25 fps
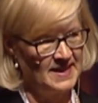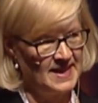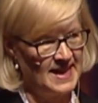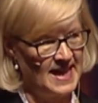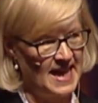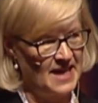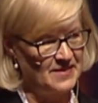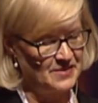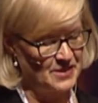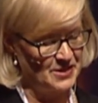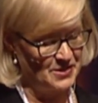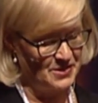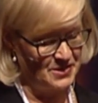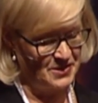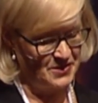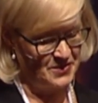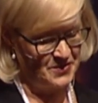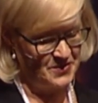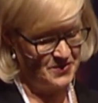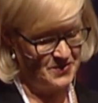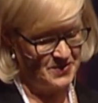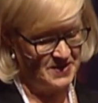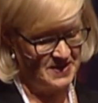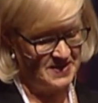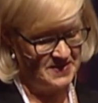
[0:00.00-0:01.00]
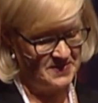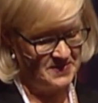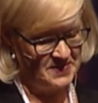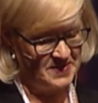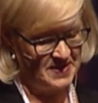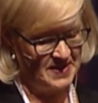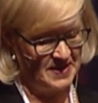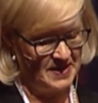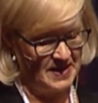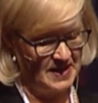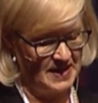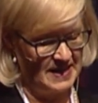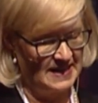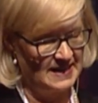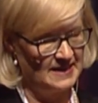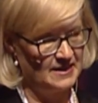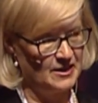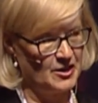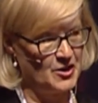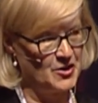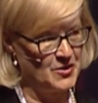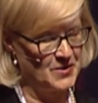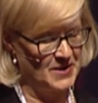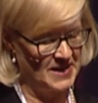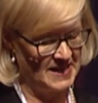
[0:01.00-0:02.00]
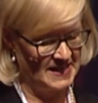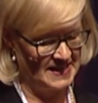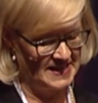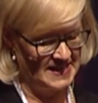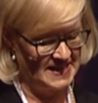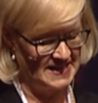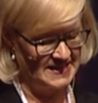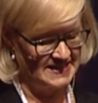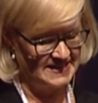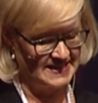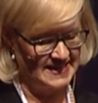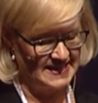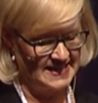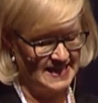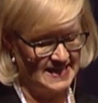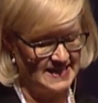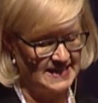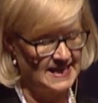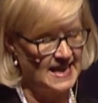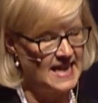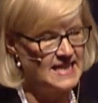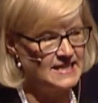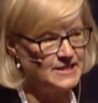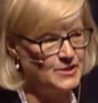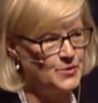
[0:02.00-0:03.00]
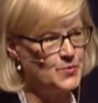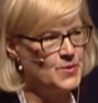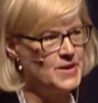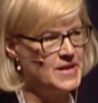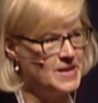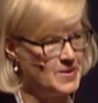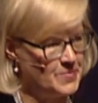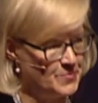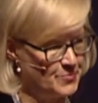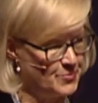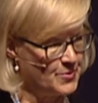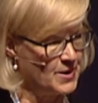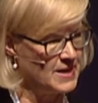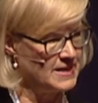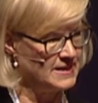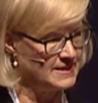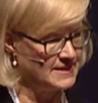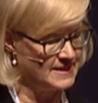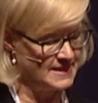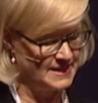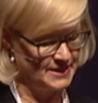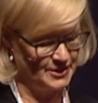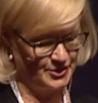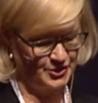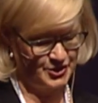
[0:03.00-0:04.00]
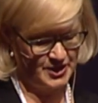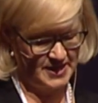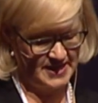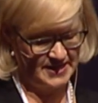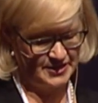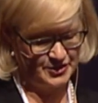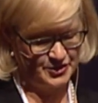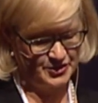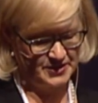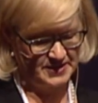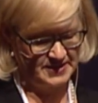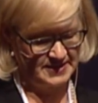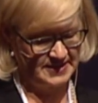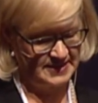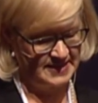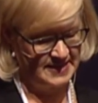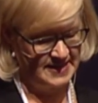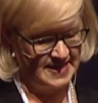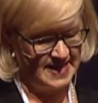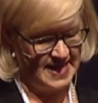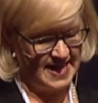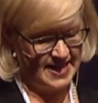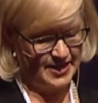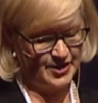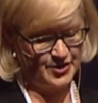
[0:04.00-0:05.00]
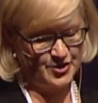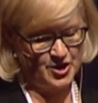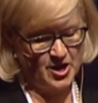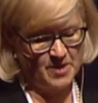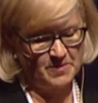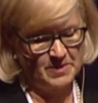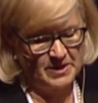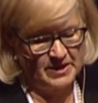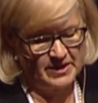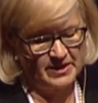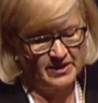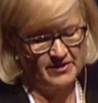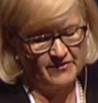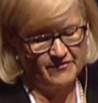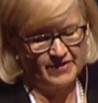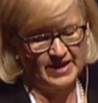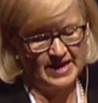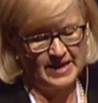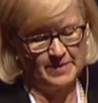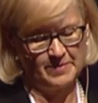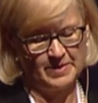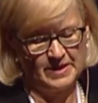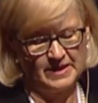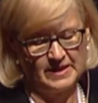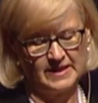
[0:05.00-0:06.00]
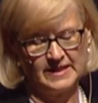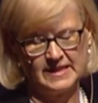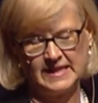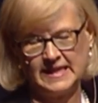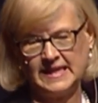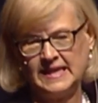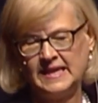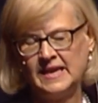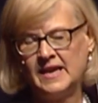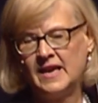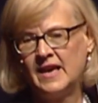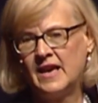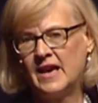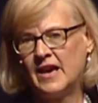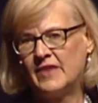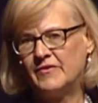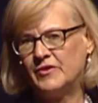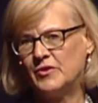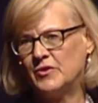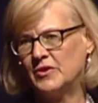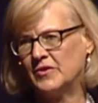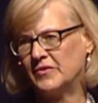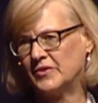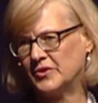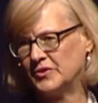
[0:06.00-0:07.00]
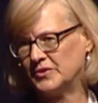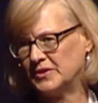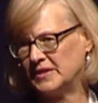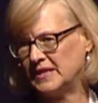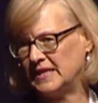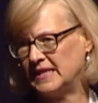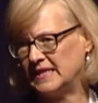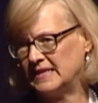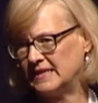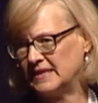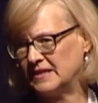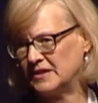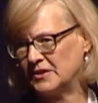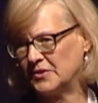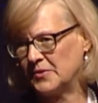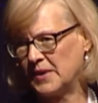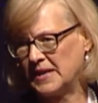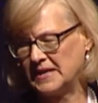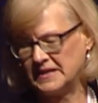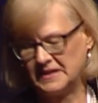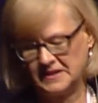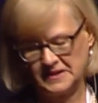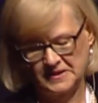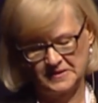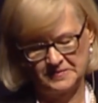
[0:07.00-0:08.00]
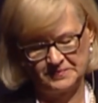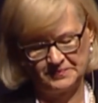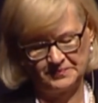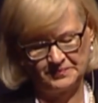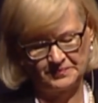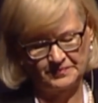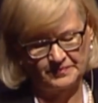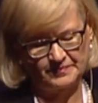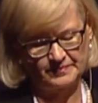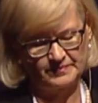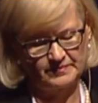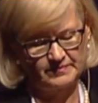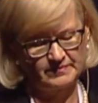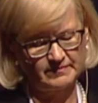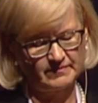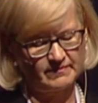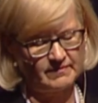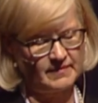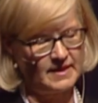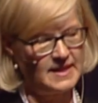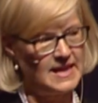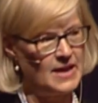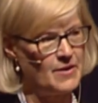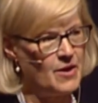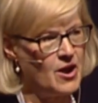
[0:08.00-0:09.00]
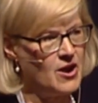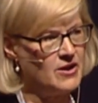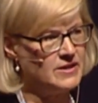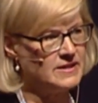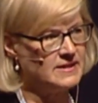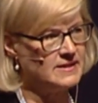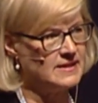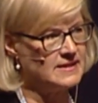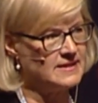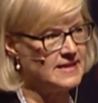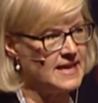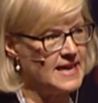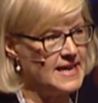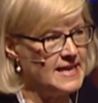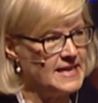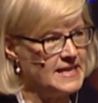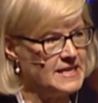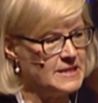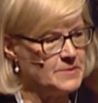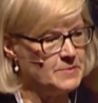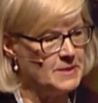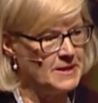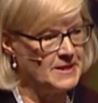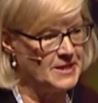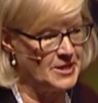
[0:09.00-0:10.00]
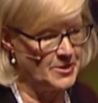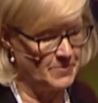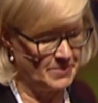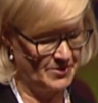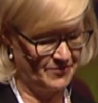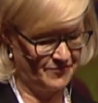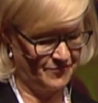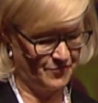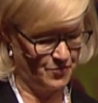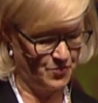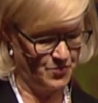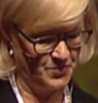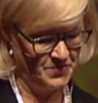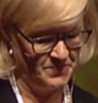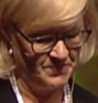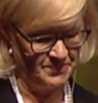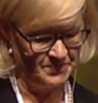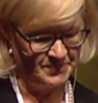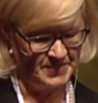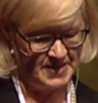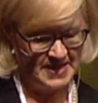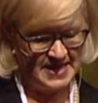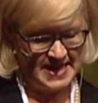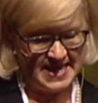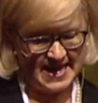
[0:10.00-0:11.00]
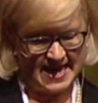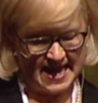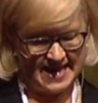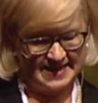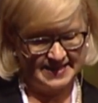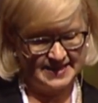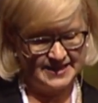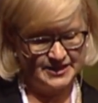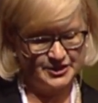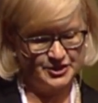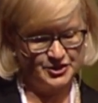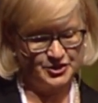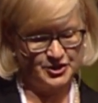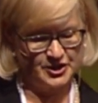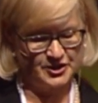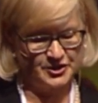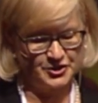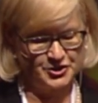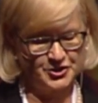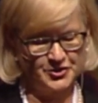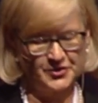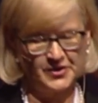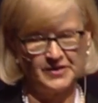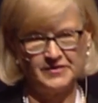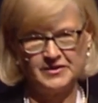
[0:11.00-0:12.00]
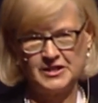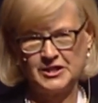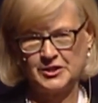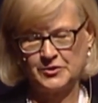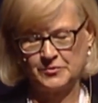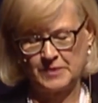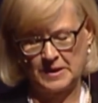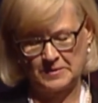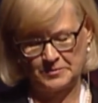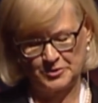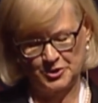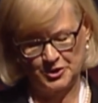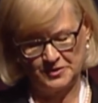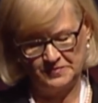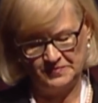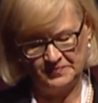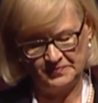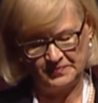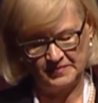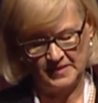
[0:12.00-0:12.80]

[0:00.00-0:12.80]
And the third learning is that unless we embrace these changes, economic viability of universities is threatened. Now, our society has been there before, at this juncture of disruption.